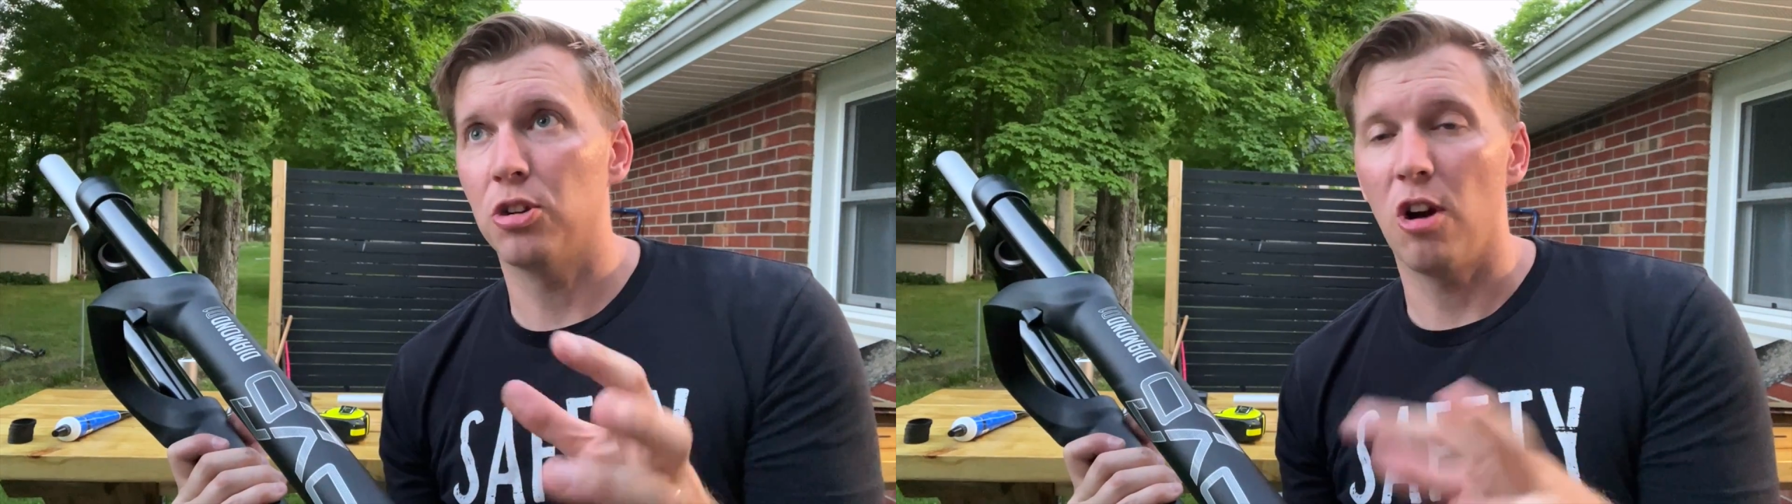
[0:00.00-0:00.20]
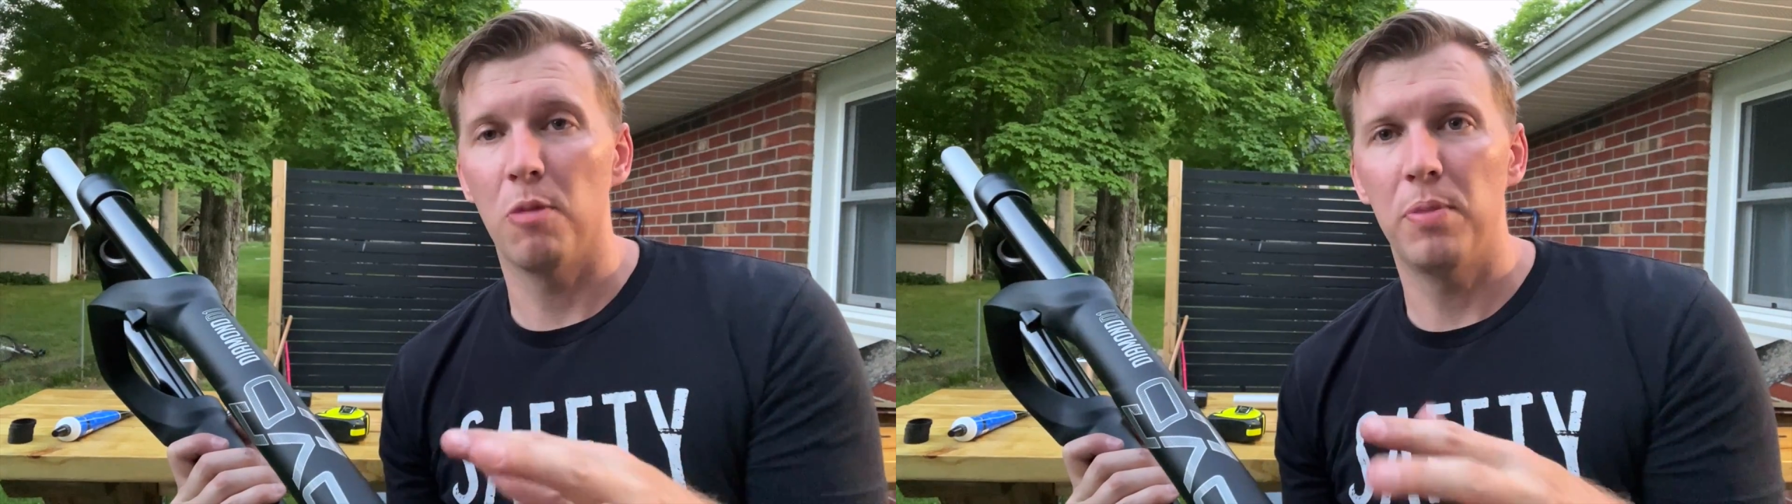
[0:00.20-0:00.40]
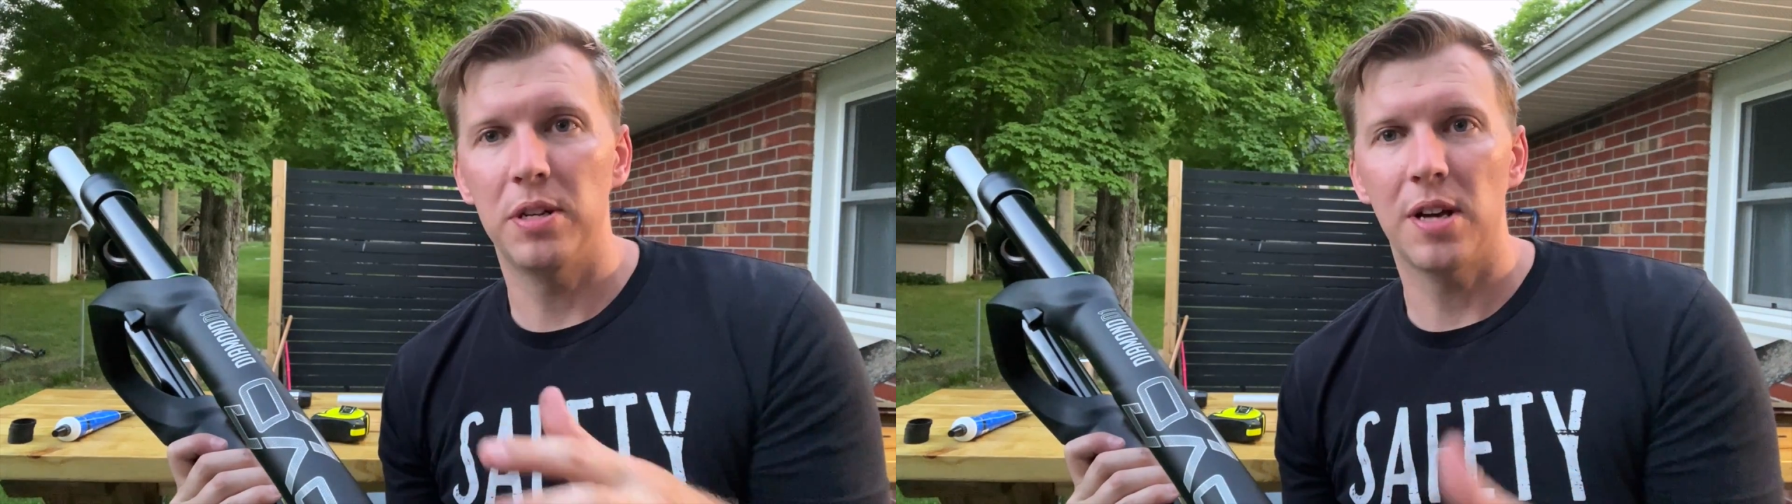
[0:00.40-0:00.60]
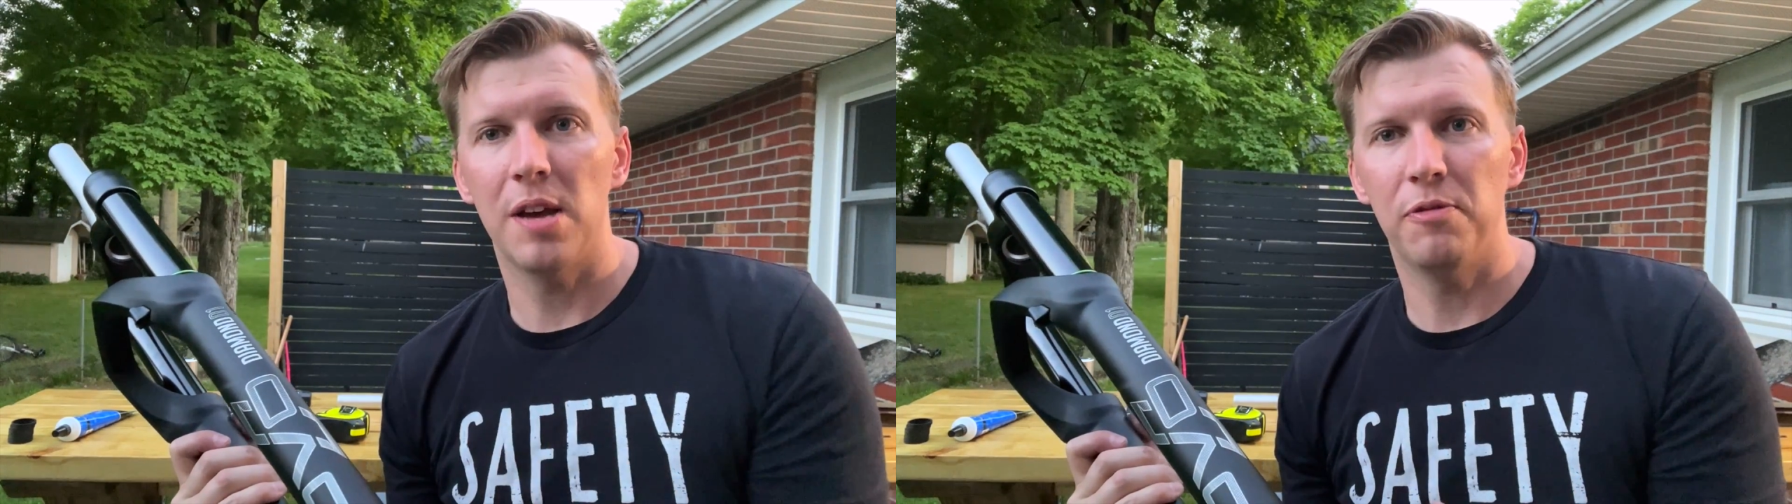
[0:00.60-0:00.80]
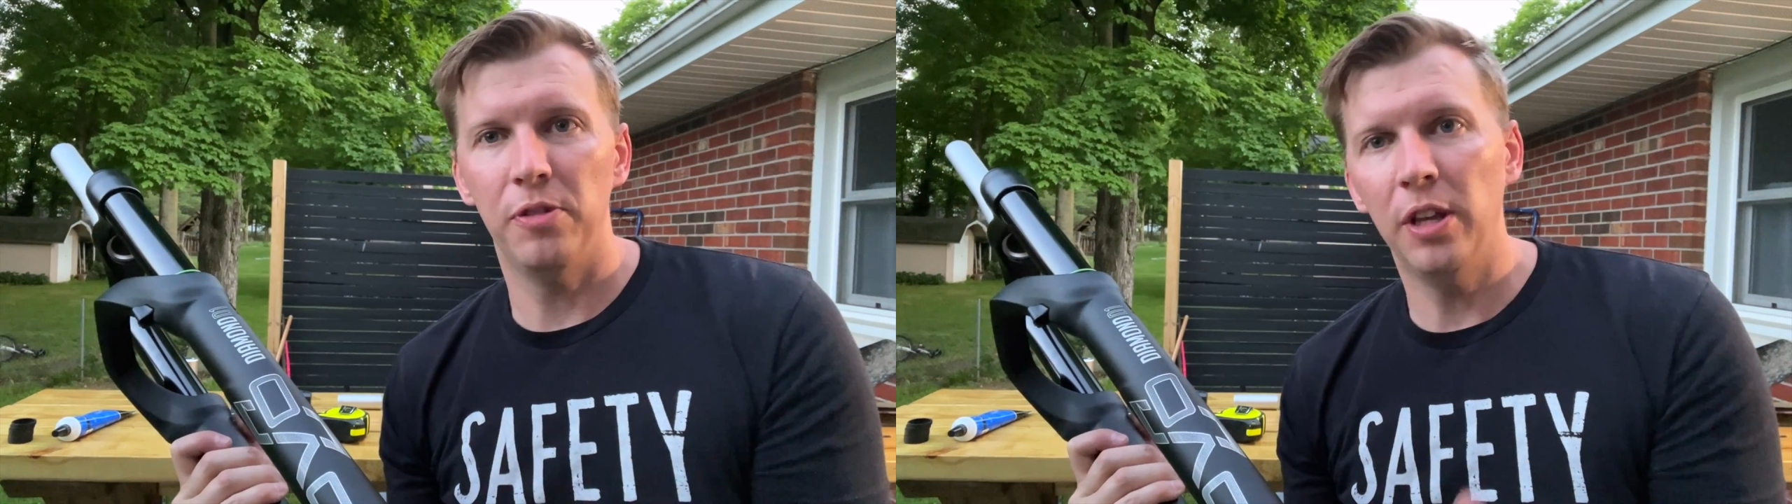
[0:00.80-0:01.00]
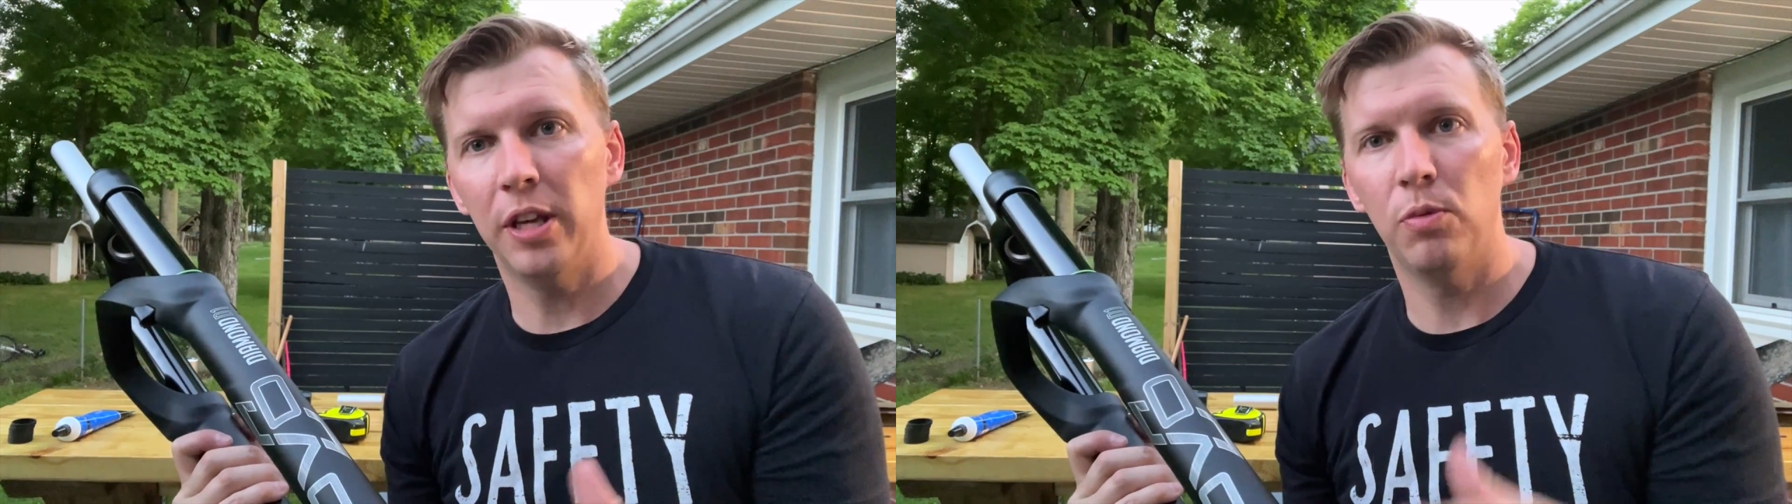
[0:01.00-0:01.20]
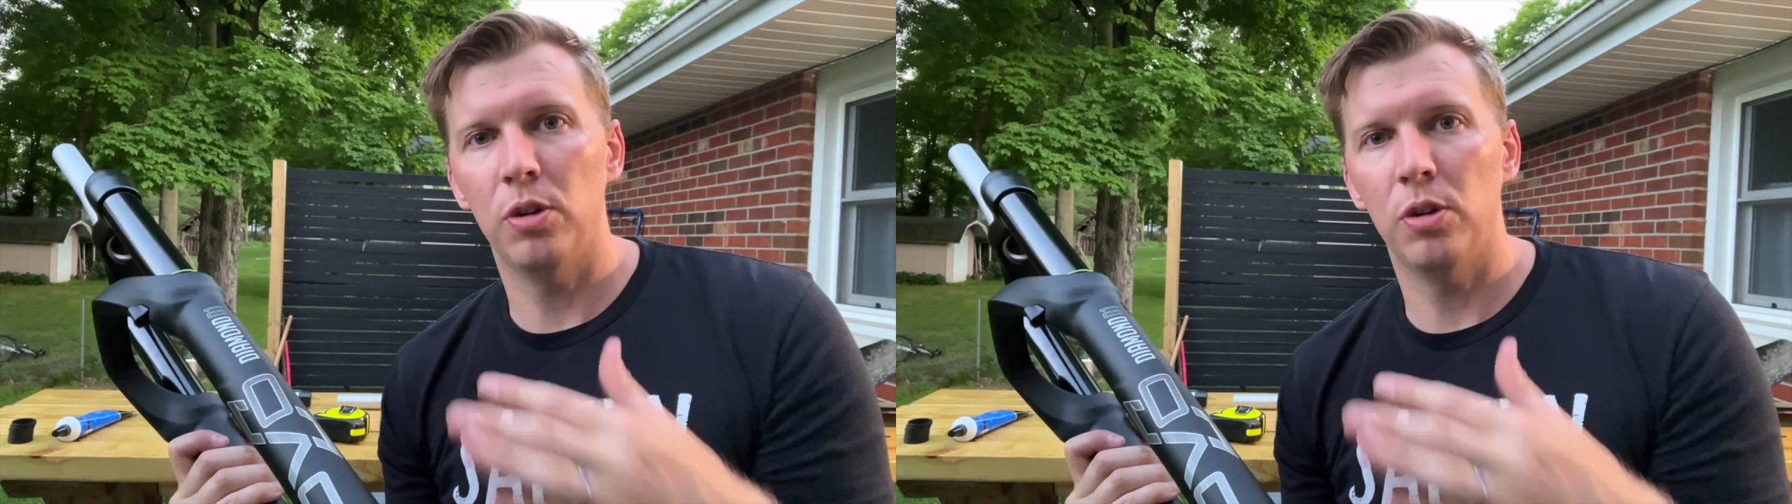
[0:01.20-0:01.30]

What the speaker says: carpet type feeling